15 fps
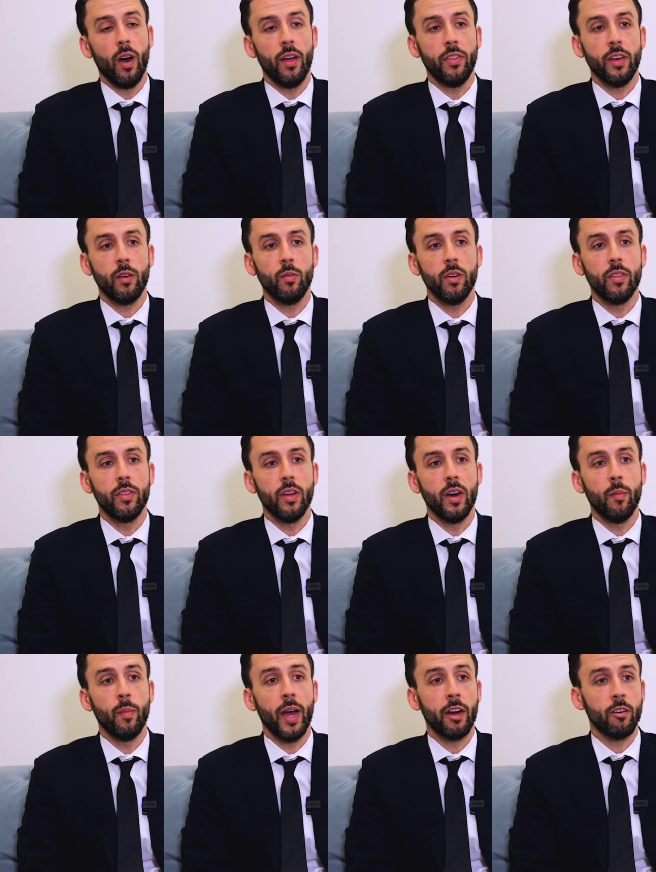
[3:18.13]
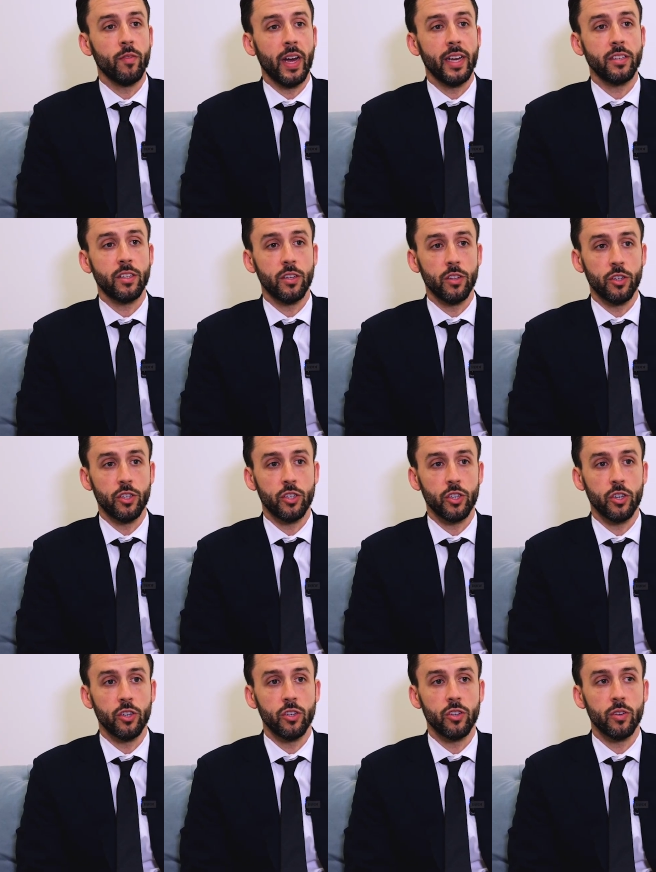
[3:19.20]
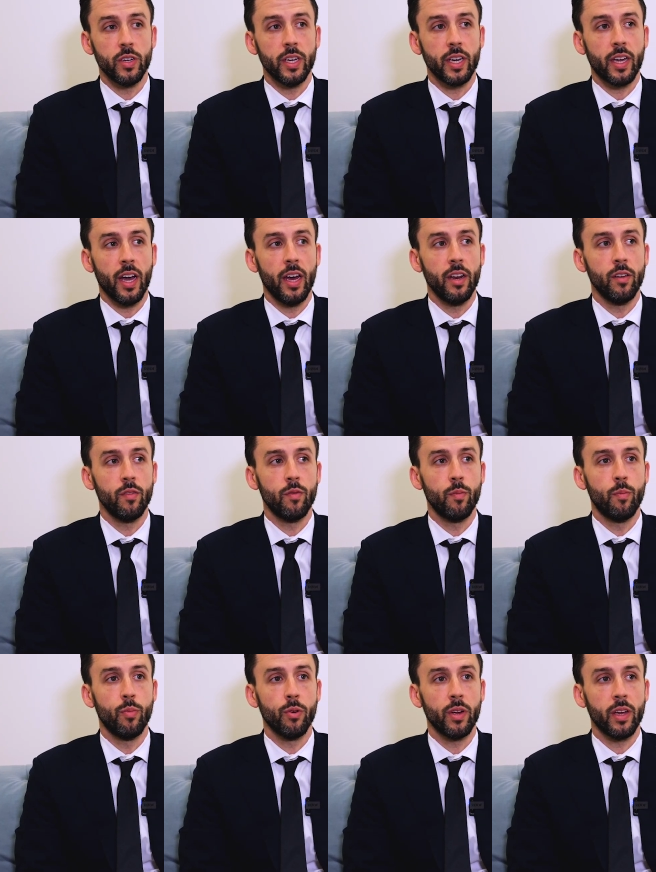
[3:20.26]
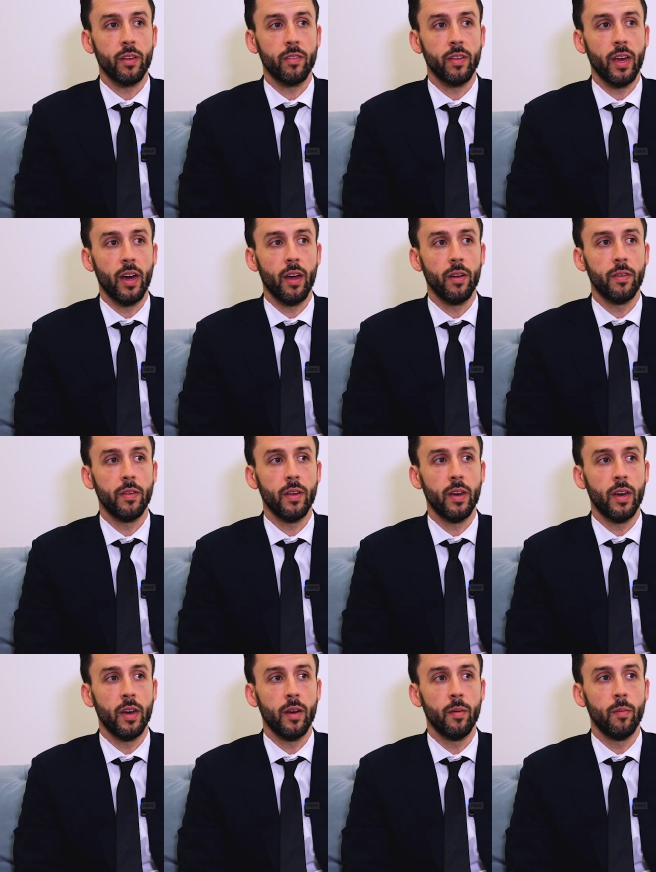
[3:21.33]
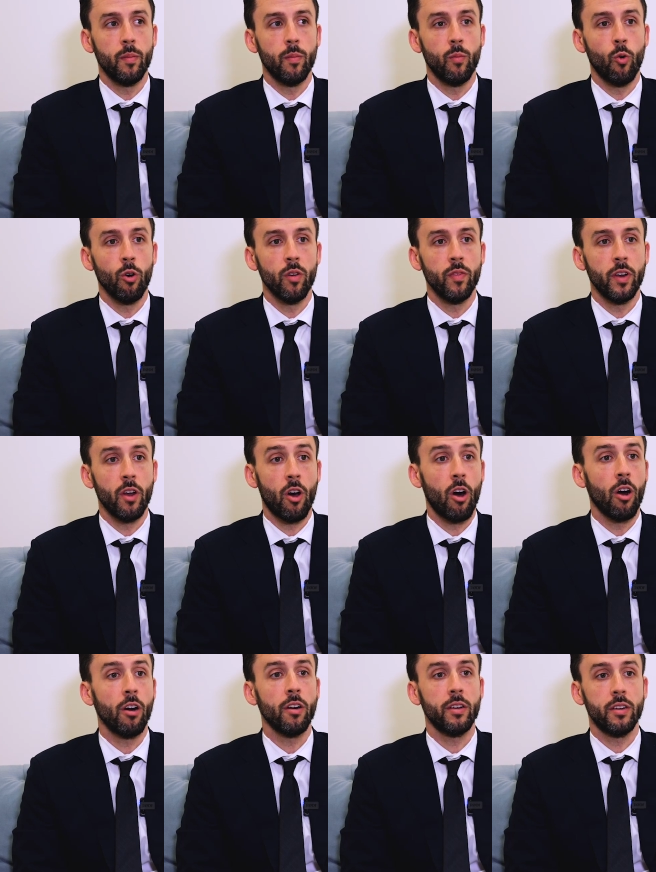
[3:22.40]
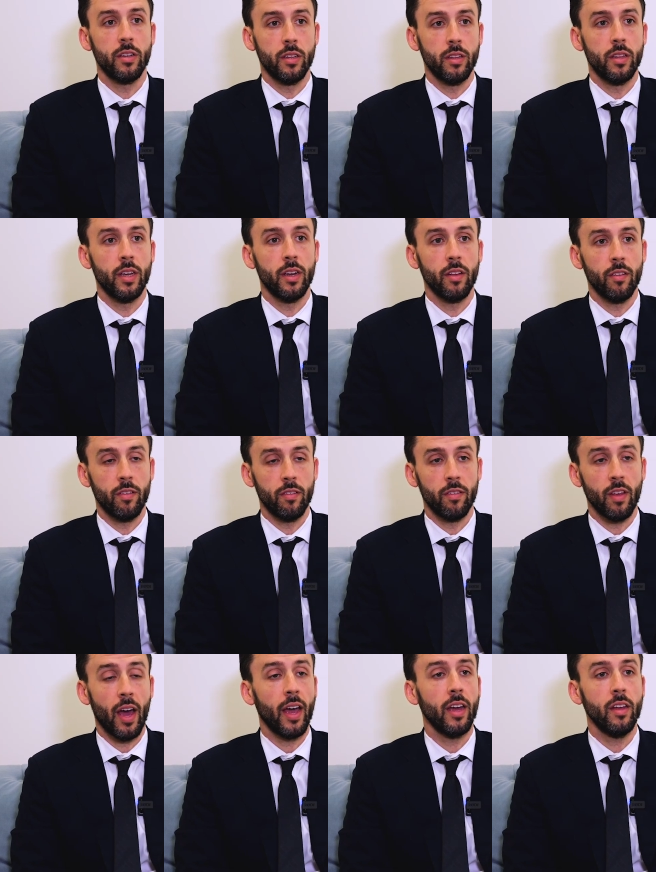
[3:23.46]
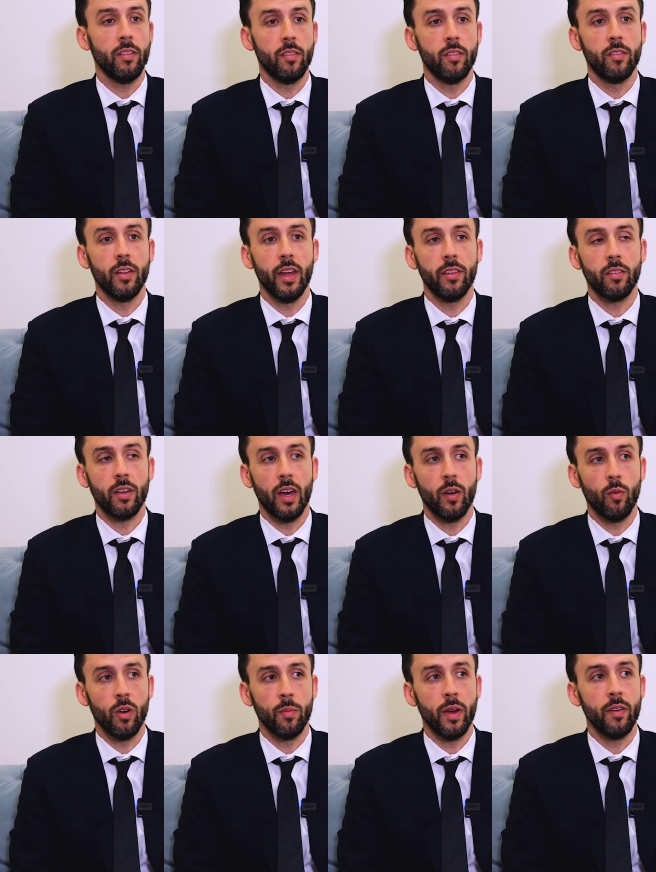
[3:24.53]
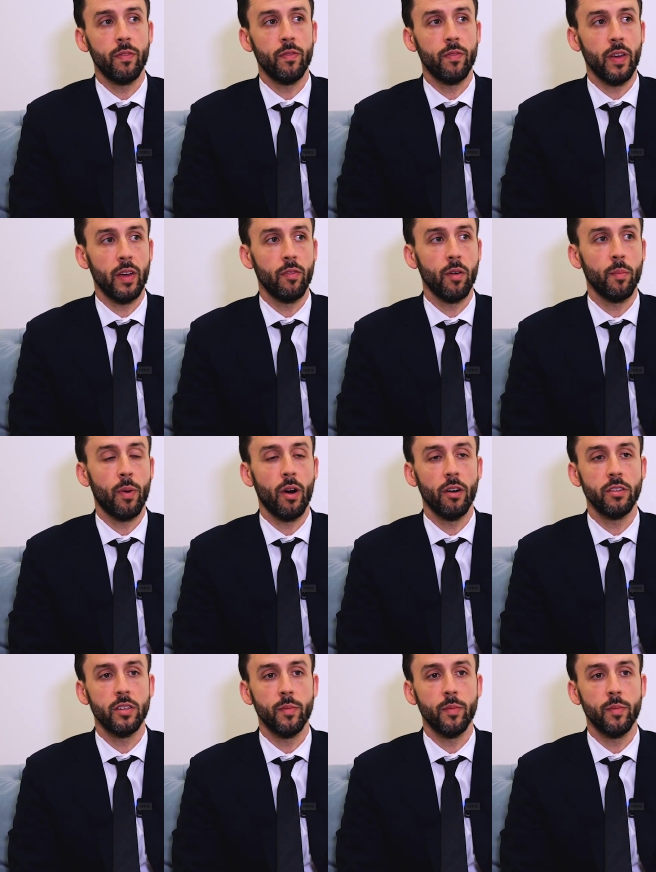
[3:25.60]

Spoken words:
I think with microvascular surgery, it kind of brings out more of an art than a science, and so that's kind of one of my favorite parts